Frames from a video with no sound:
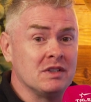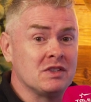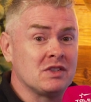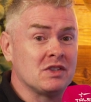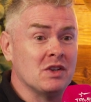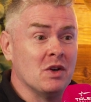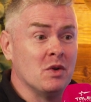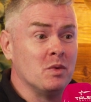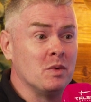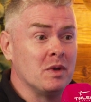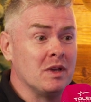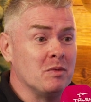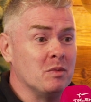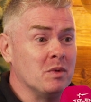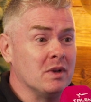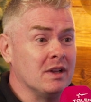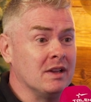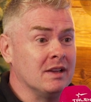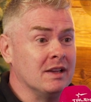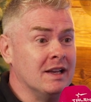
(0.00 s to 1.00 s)
So we
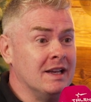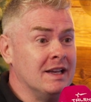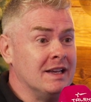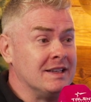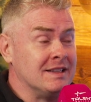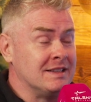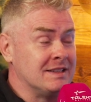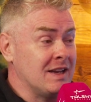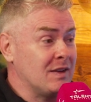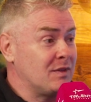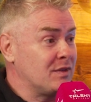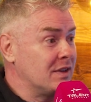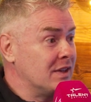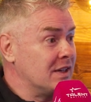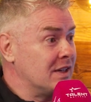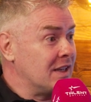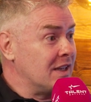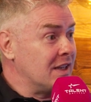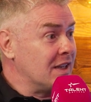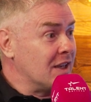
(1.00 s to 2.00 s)
will
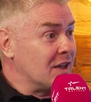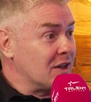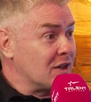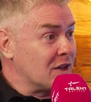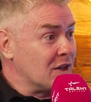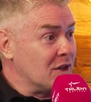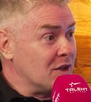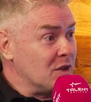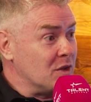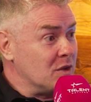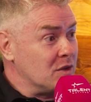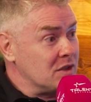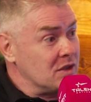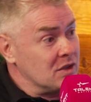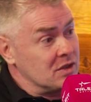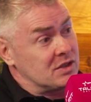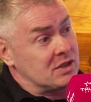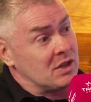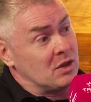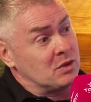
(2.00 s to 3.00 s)
definitely include
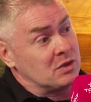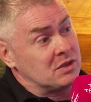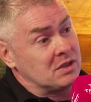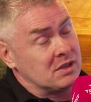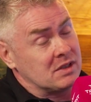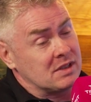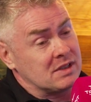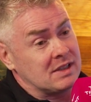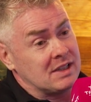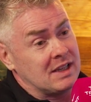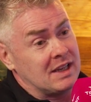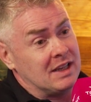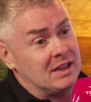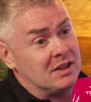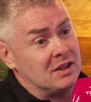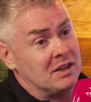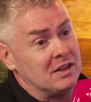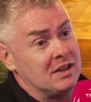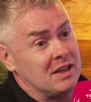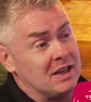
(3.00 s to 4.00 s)
your socials
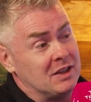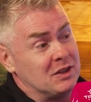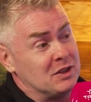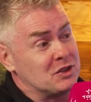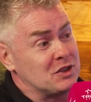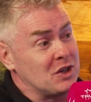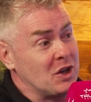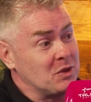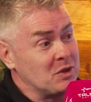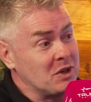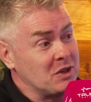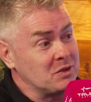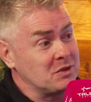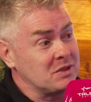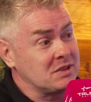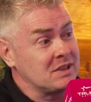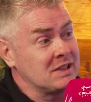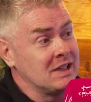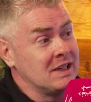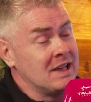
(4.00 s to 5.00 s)
in the show
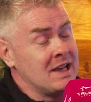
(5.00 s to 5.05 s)
notes.